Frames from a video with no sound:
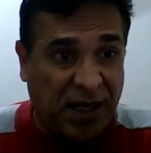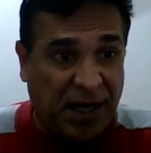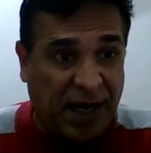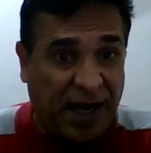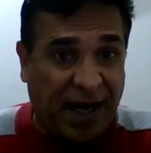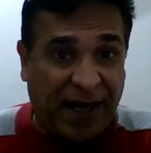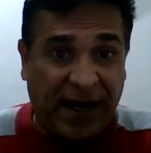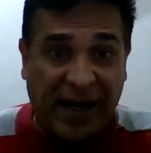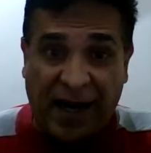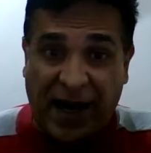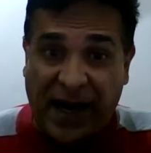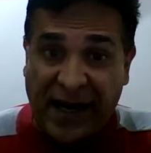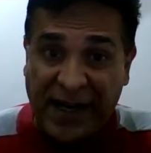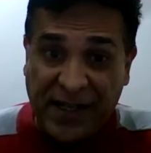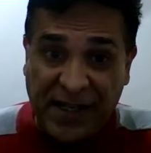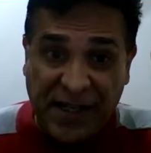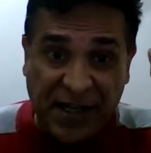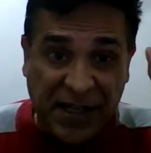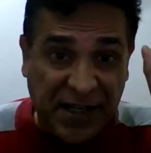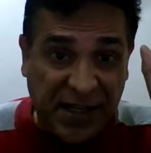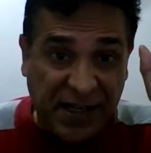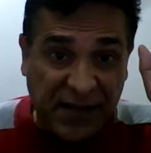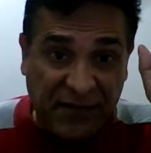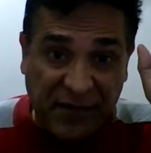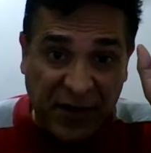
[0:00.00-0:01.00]
and I
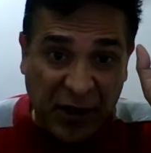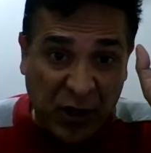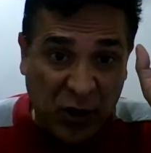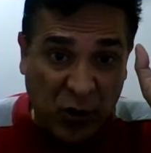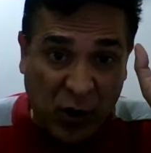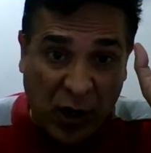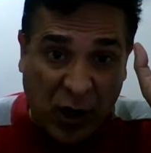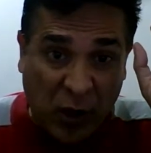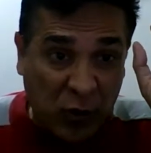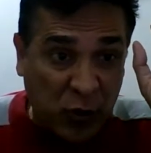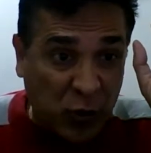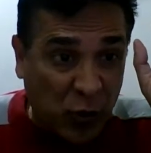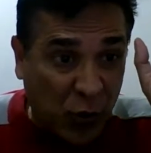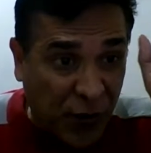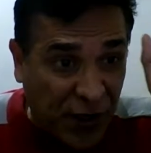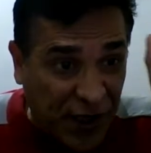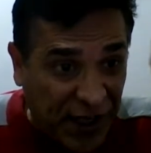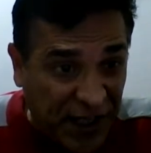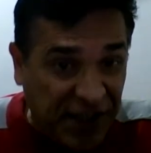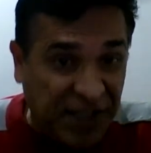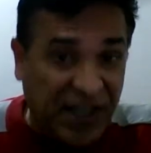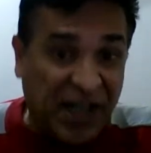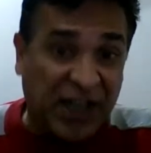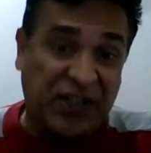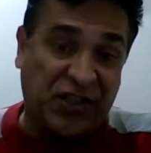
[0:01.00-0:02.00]
didn't even know how to
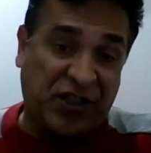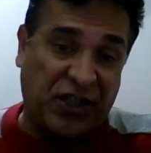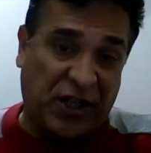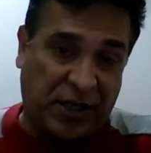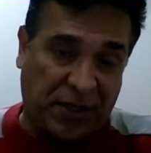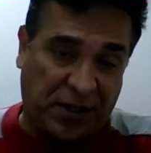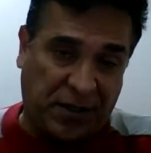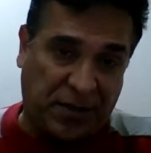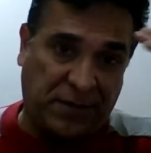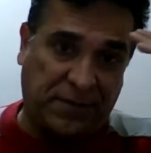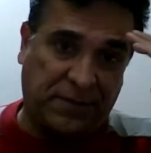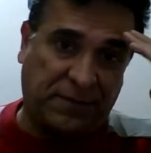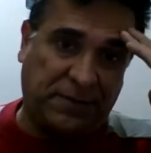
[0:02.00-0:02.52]
read that chart?